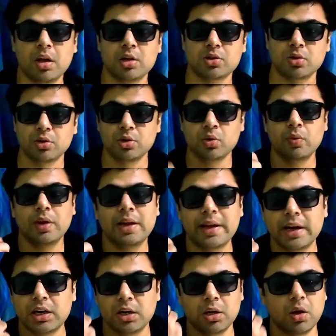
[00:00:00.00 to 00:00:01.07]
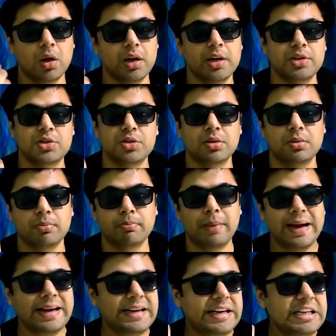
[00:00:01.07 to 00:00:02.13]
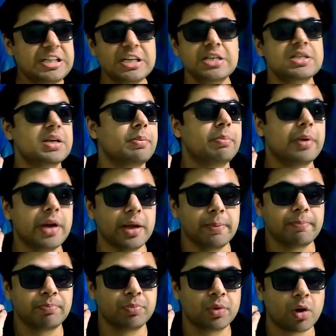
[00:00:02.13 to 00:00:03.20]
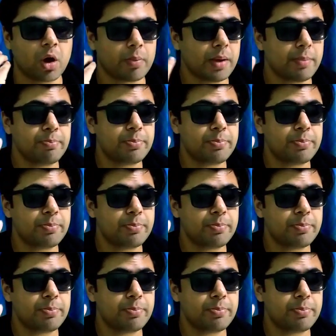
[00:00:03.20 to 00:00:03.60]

So you will get knowledge by teaching somebody, or by